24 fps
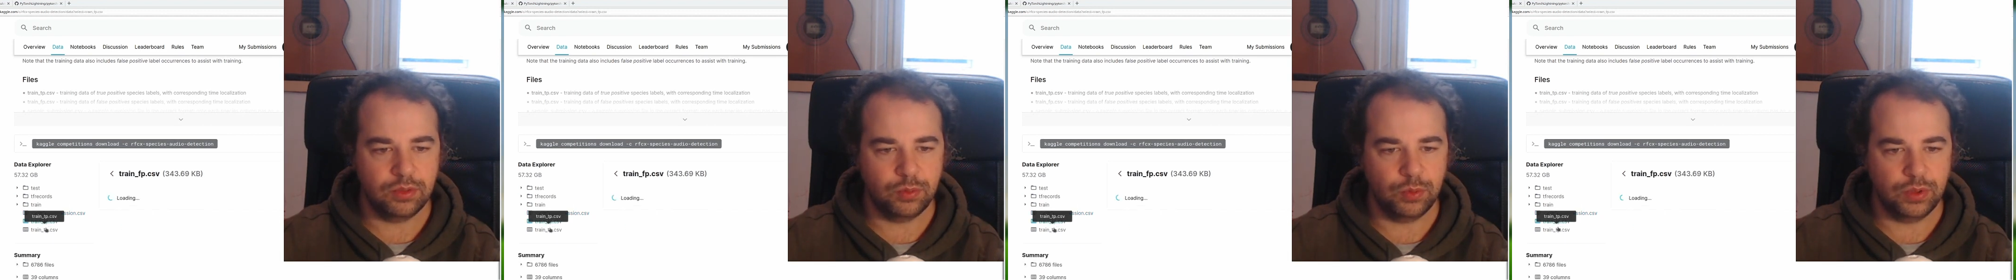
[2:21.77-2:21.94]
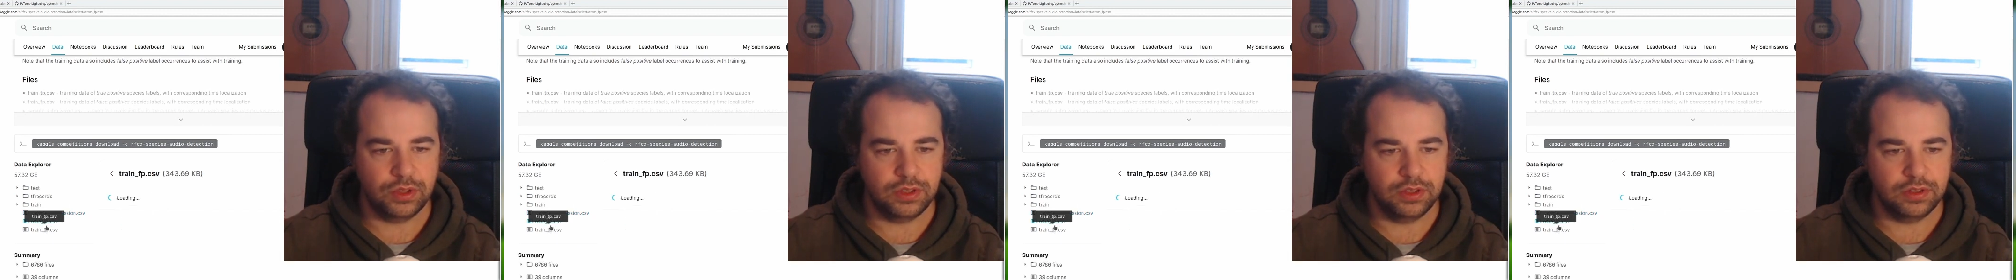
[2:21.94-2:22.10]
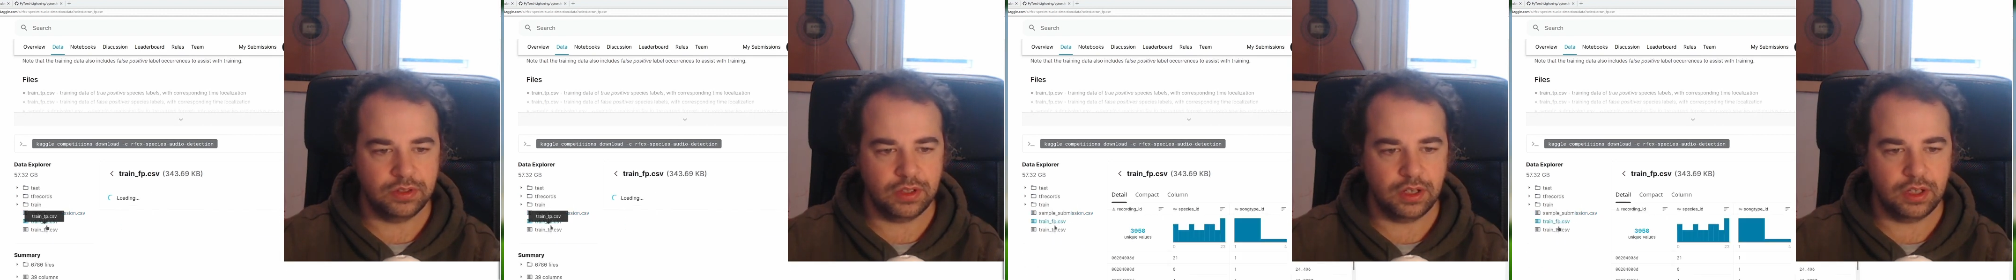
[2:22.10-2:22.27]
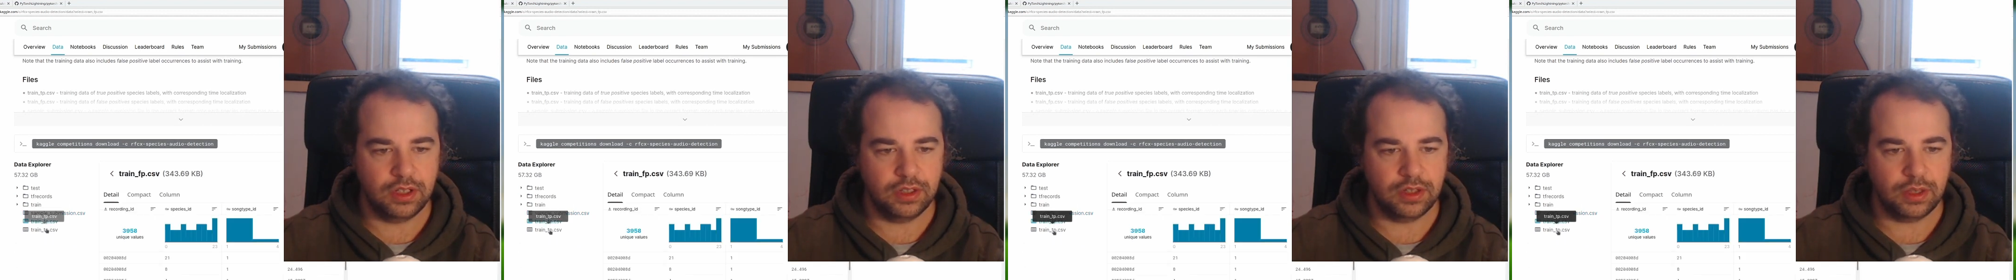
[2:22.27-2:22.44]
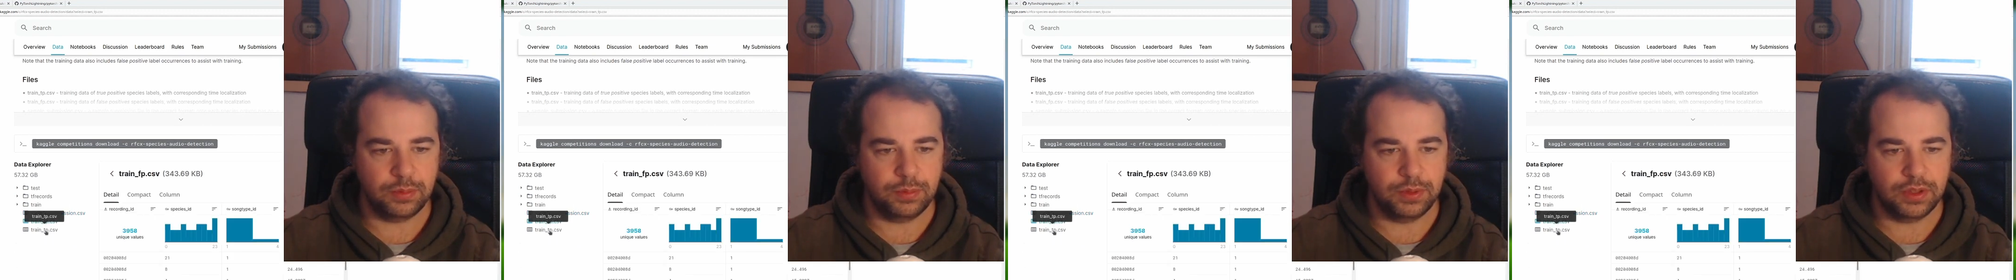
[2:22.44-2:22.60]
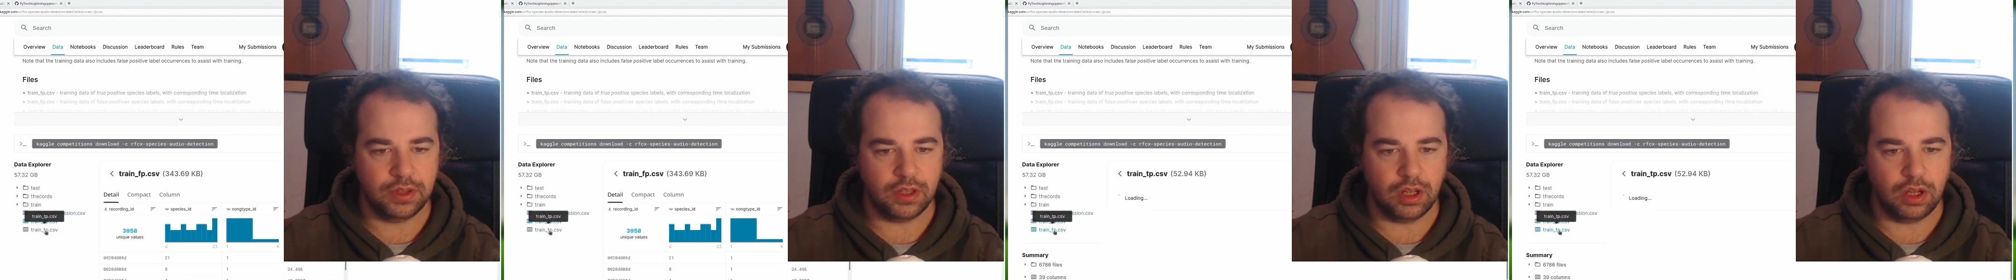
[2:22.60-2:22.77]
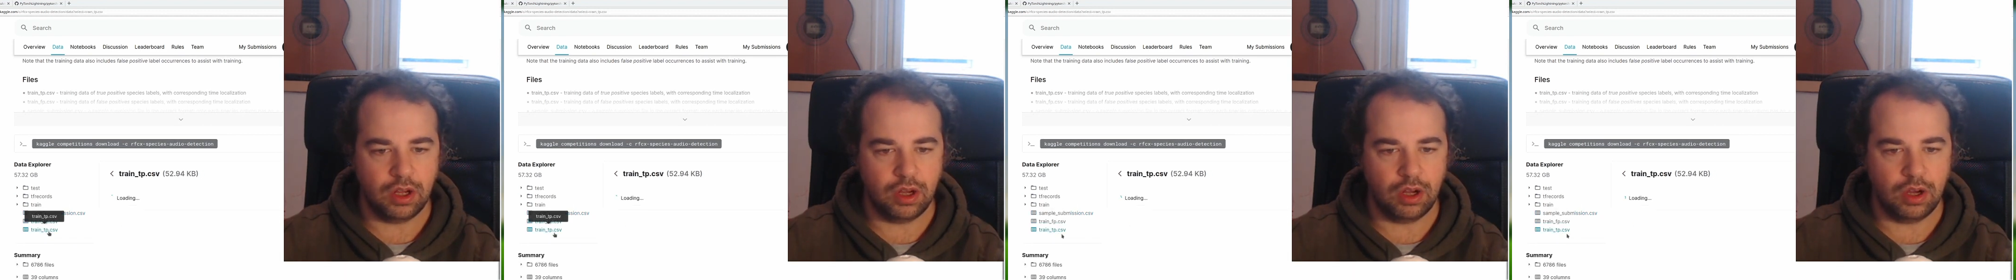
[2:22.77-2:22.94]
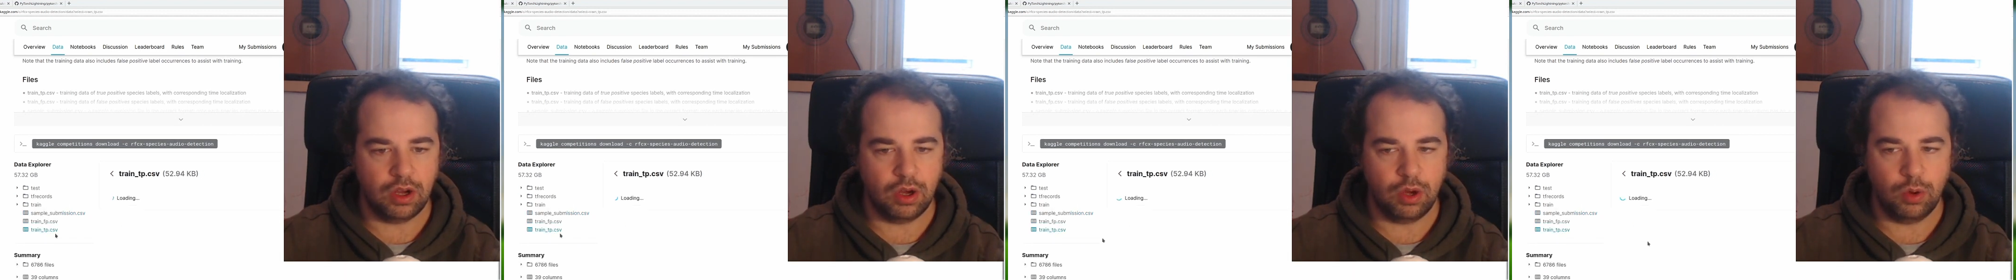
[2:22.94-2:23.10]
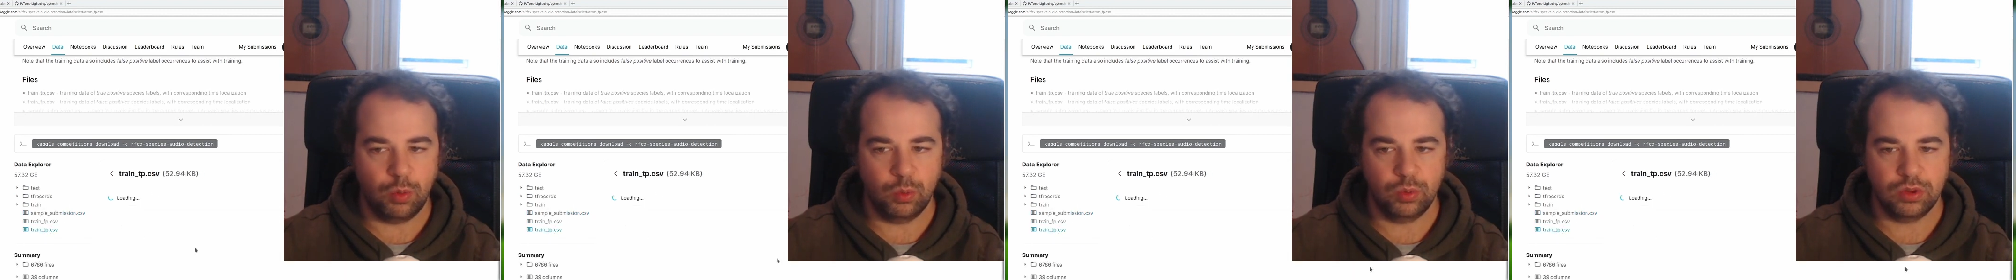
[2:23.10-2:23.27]
which is a little bit
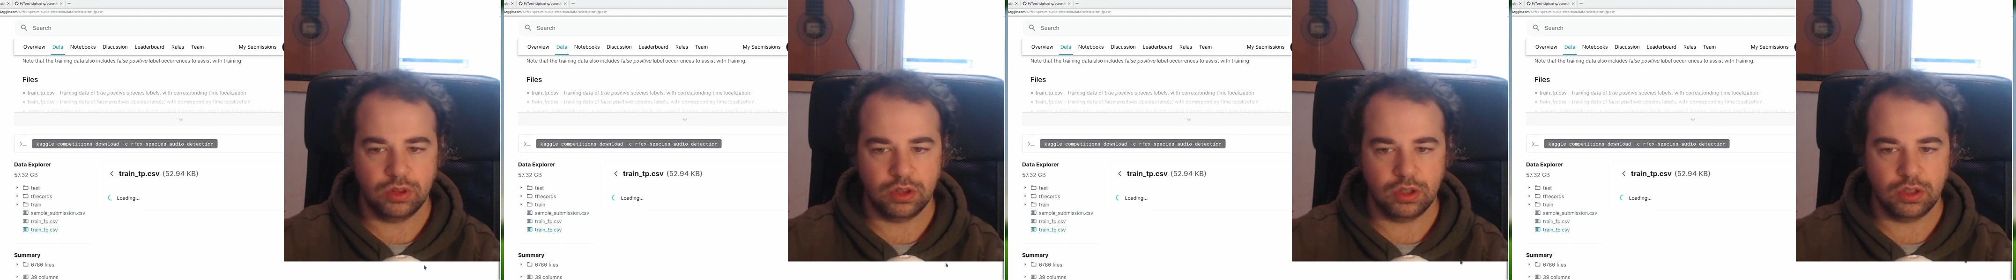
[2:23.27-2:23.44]
odd